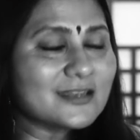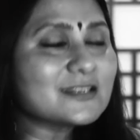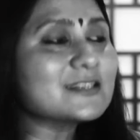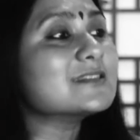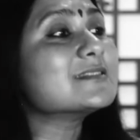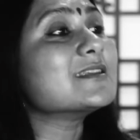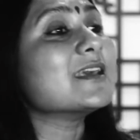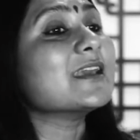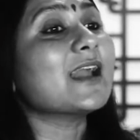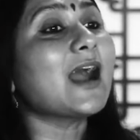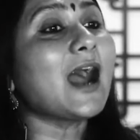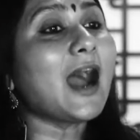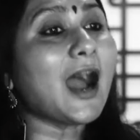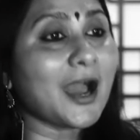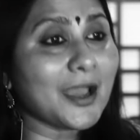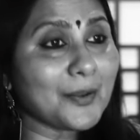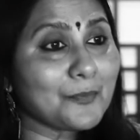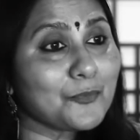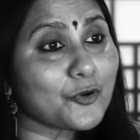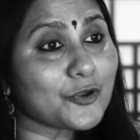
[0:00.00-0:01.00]
She's saying,
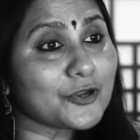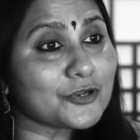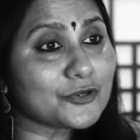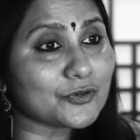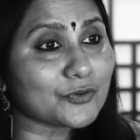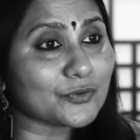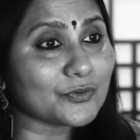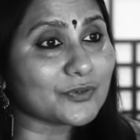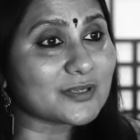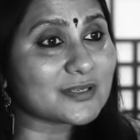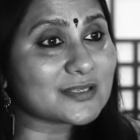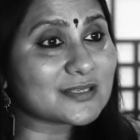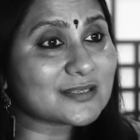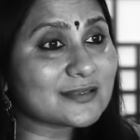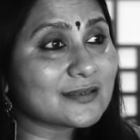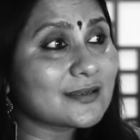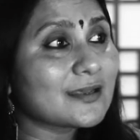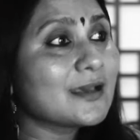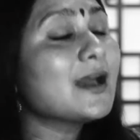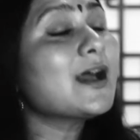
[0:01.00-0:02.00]
I'm going to do
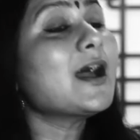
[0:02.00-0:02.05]
this.